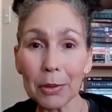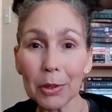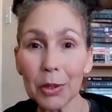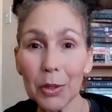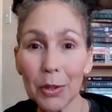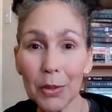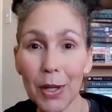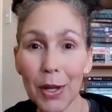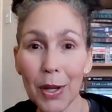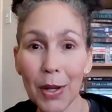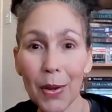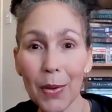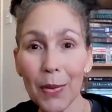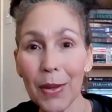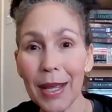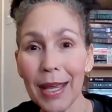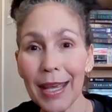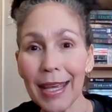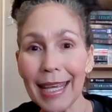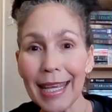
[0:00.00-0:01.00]

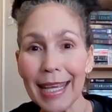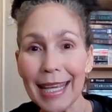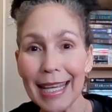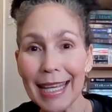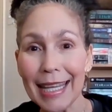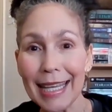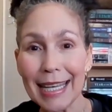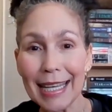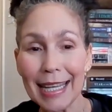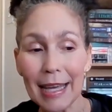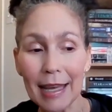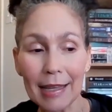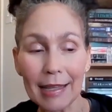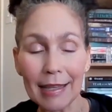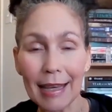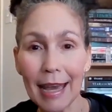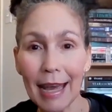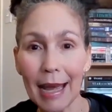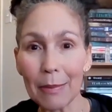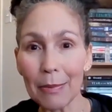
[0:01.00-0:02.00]
Pluto in
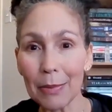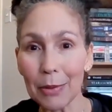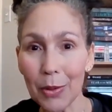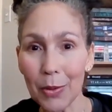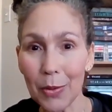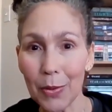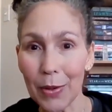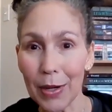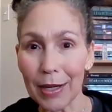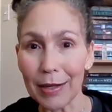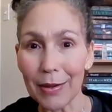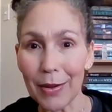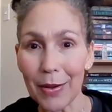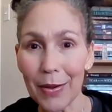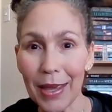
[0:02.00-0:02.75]
Capricorn.